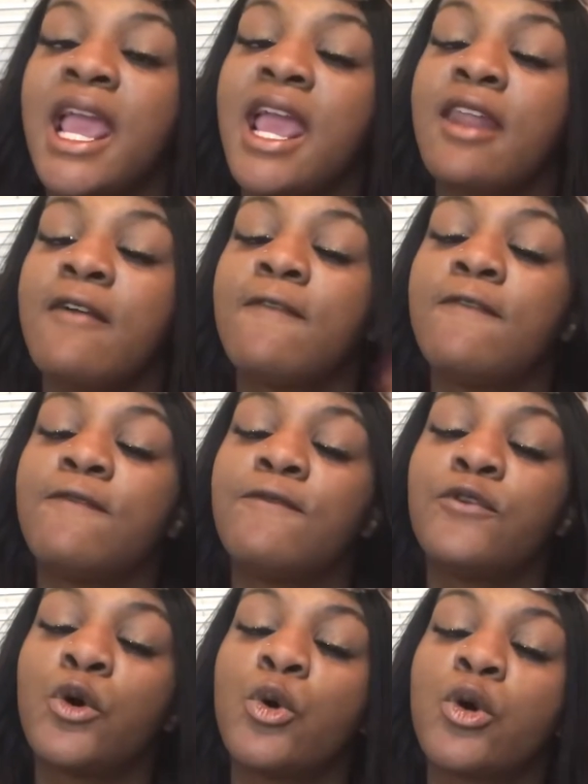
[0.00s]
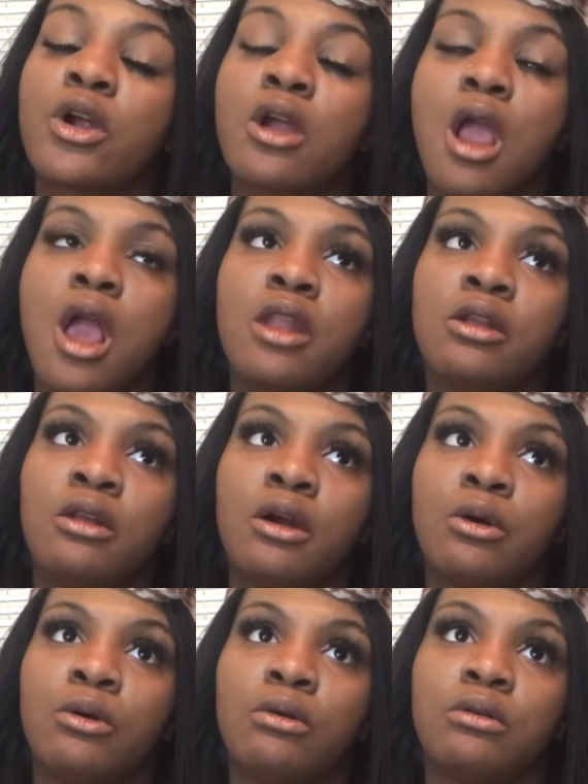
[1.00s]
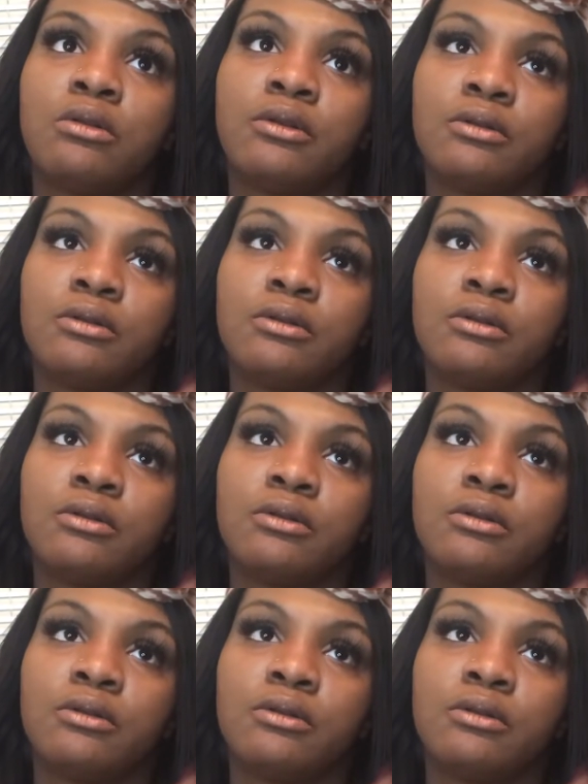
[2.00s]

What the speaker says: And 4, no